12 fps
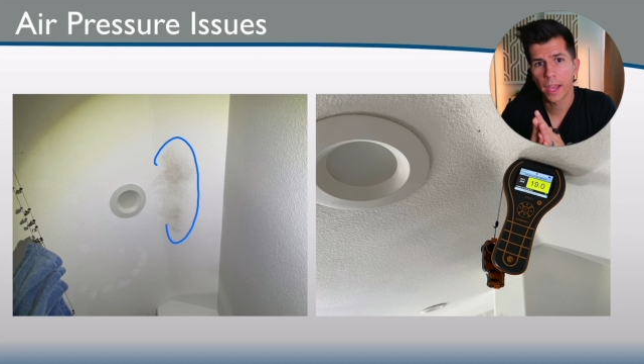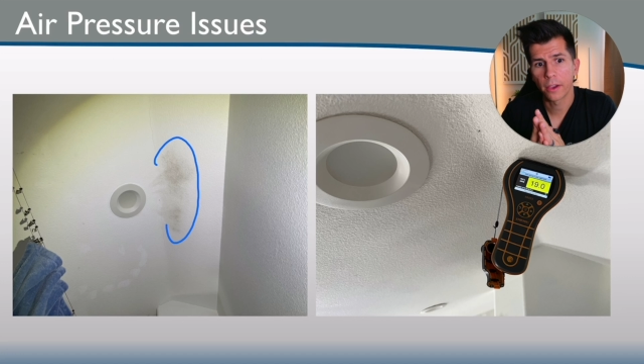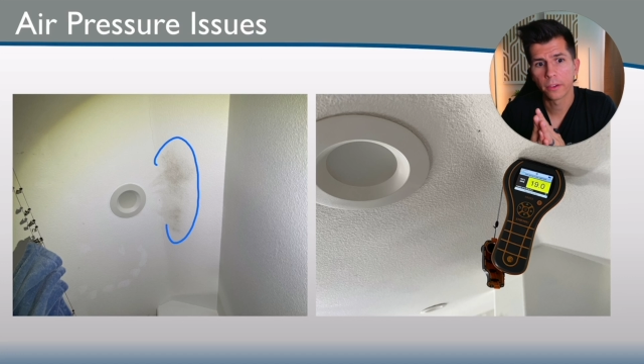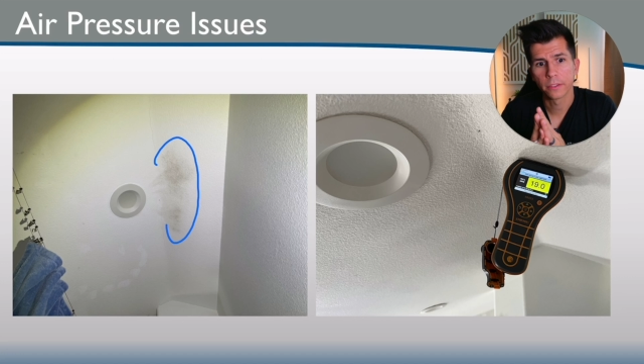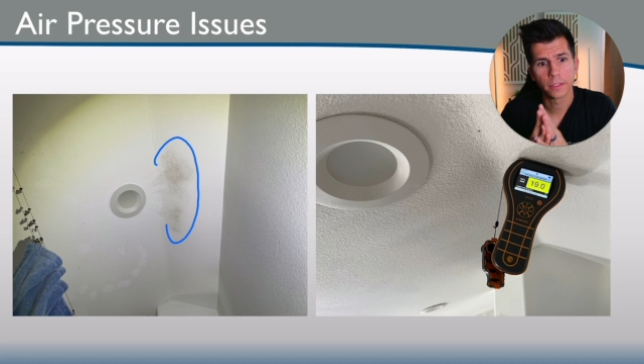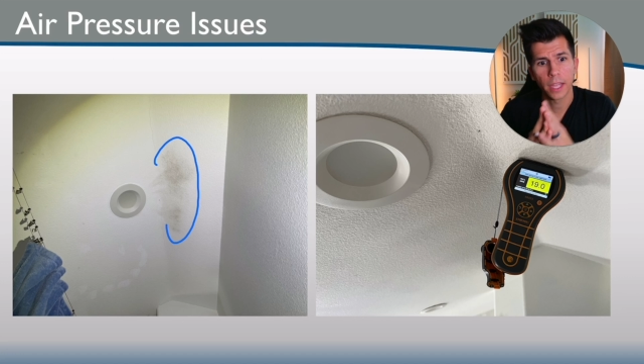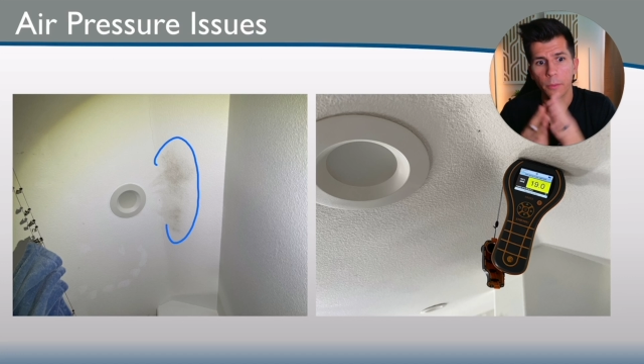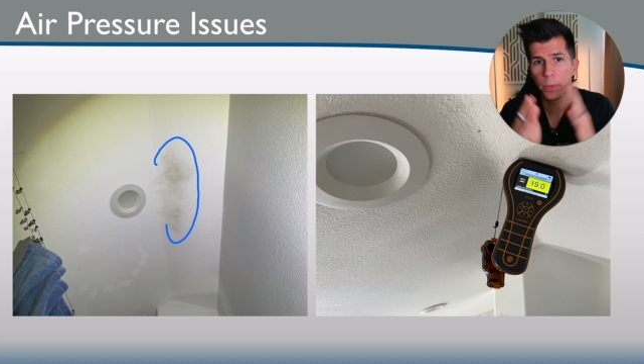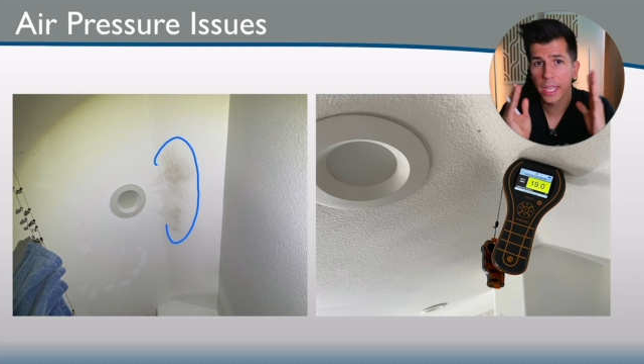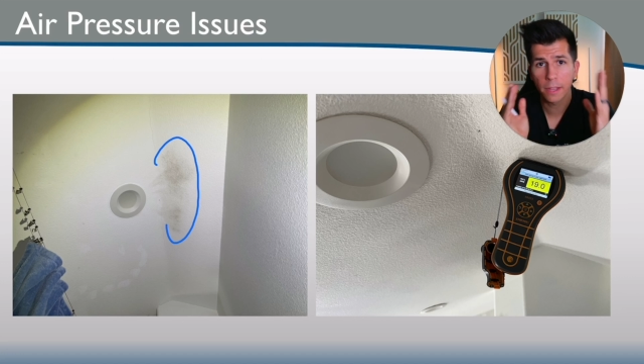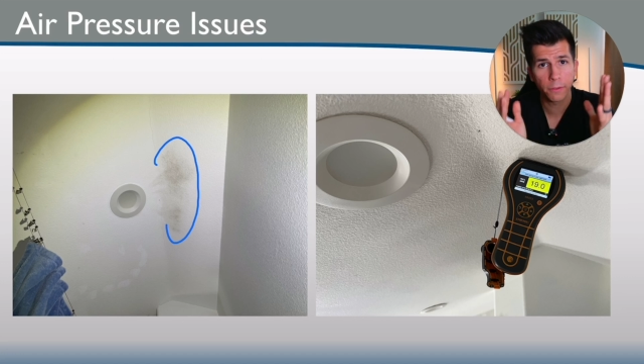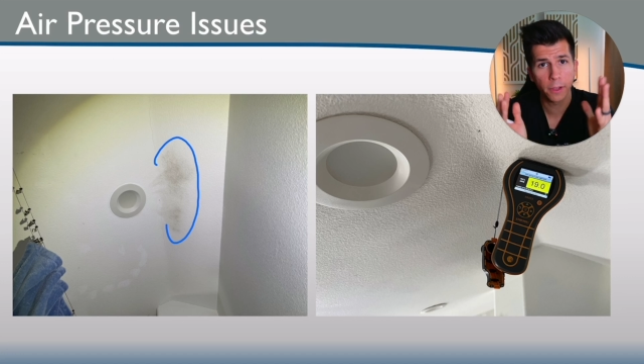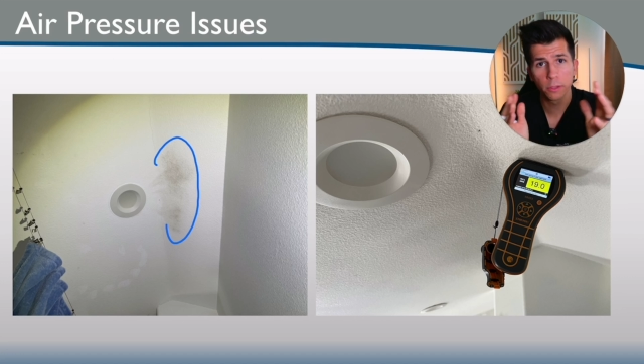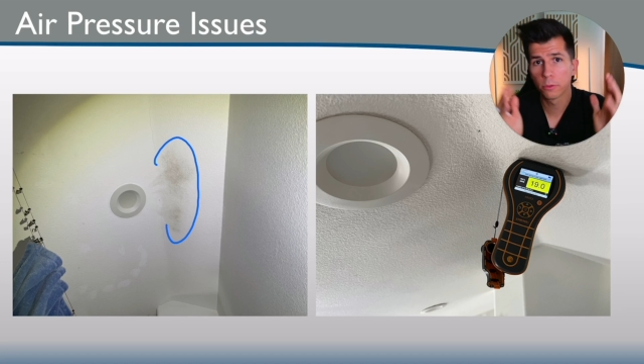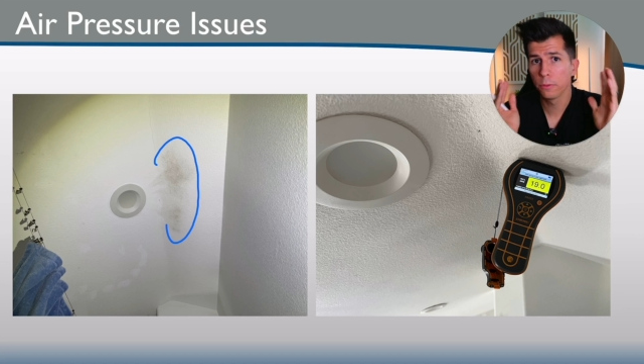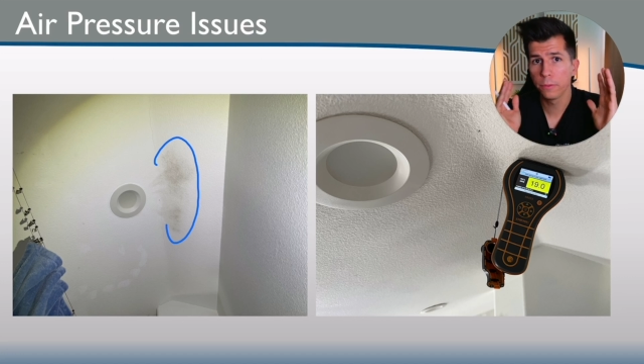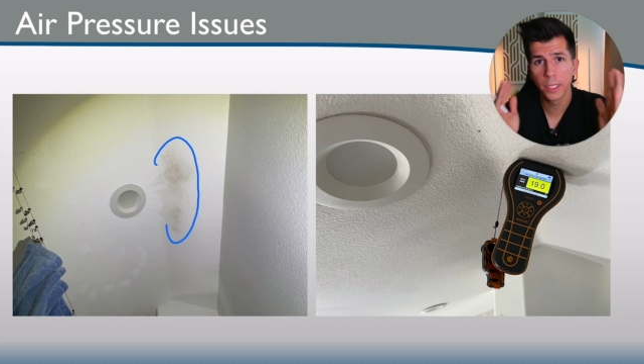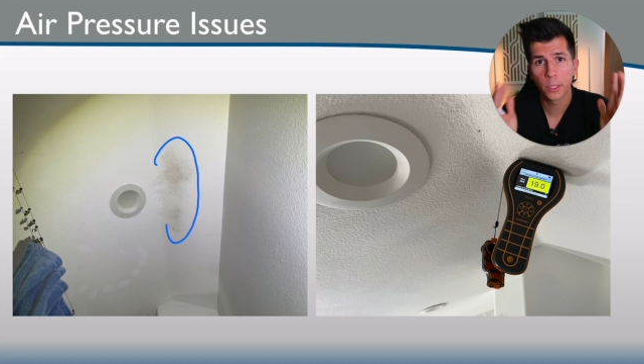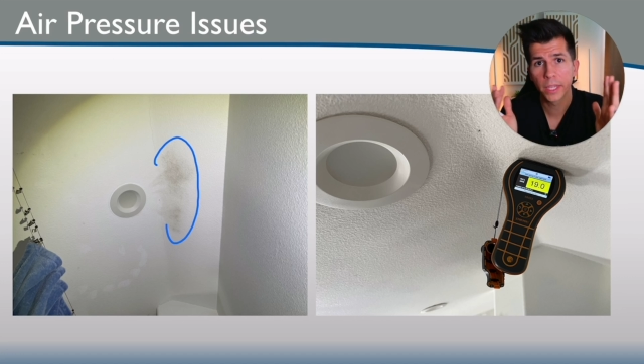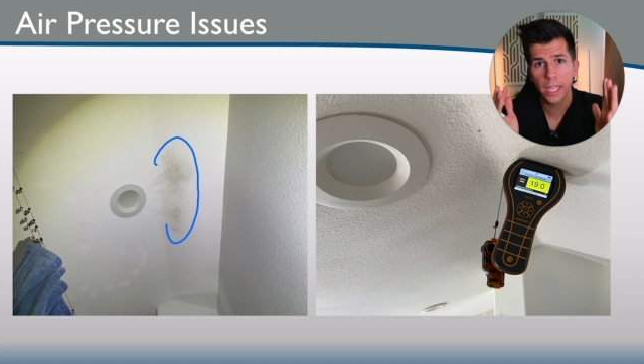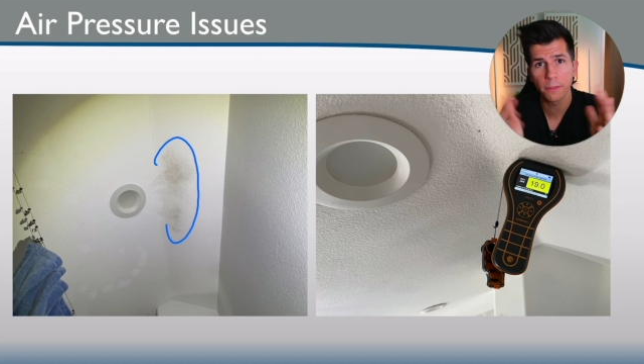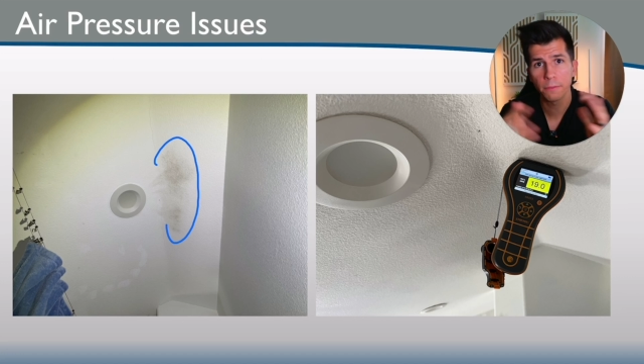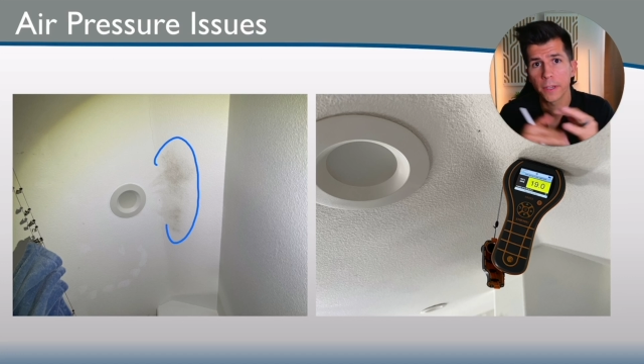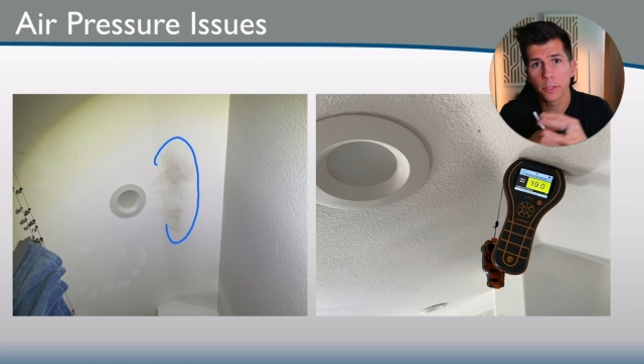out. We can't find the roof leak. We
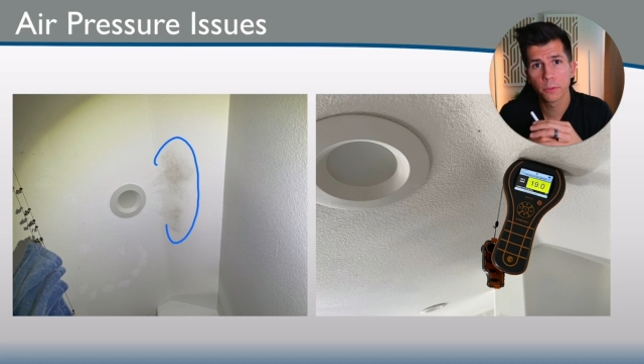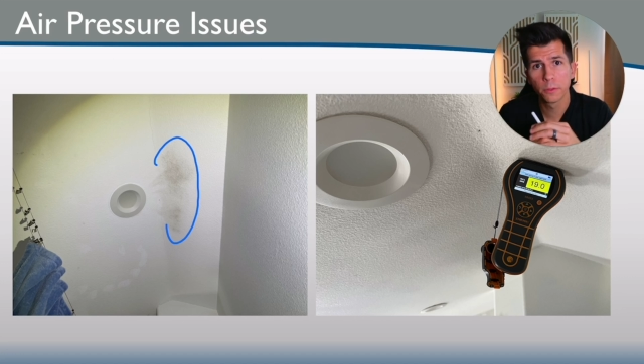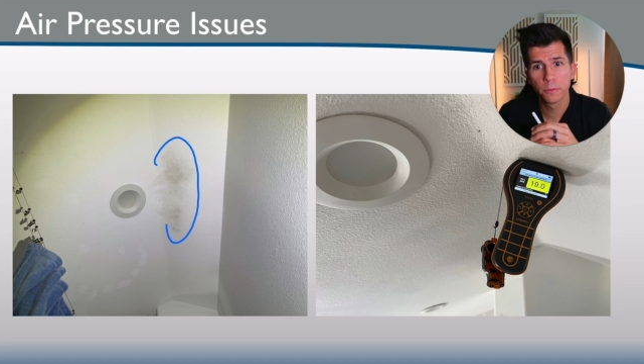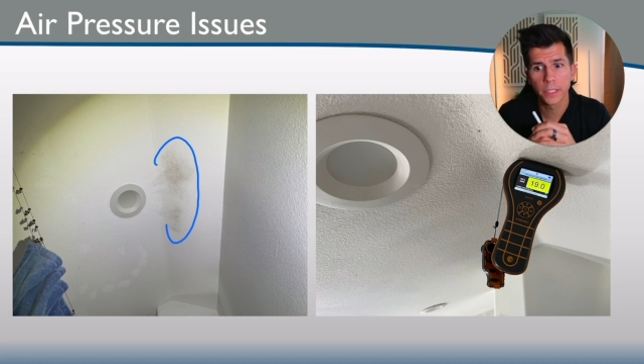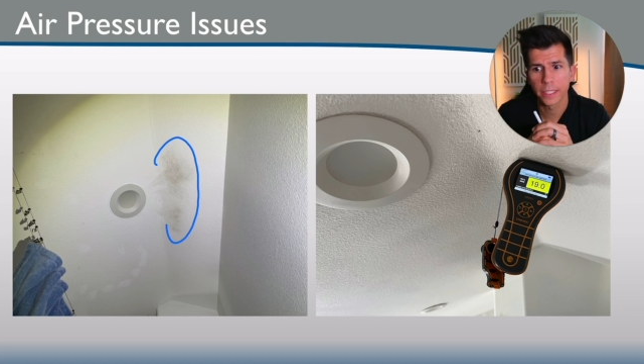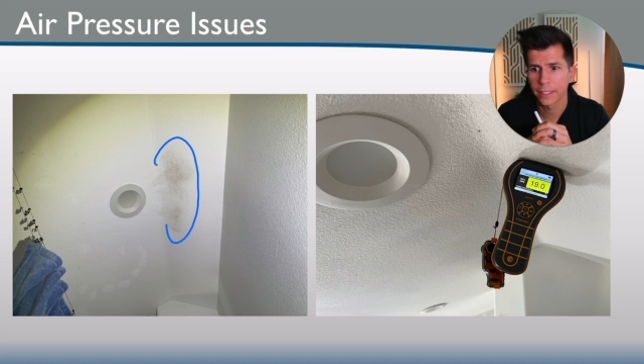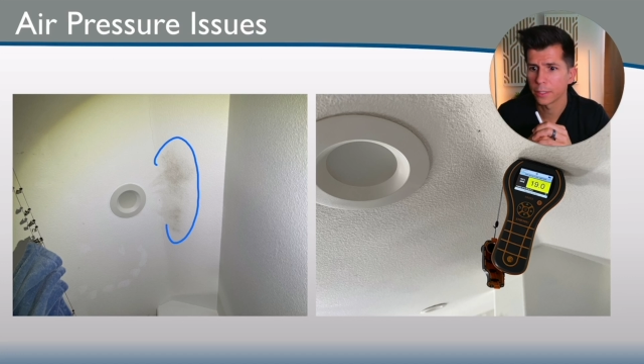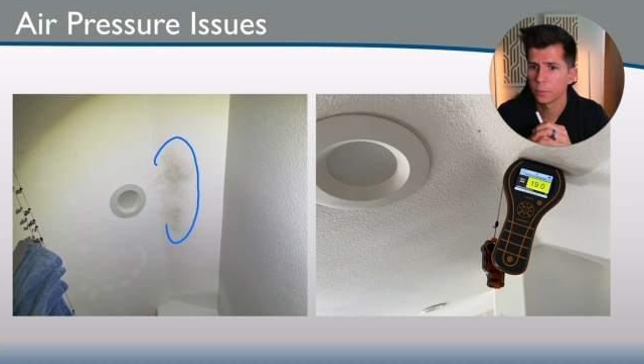can't find the roof leak.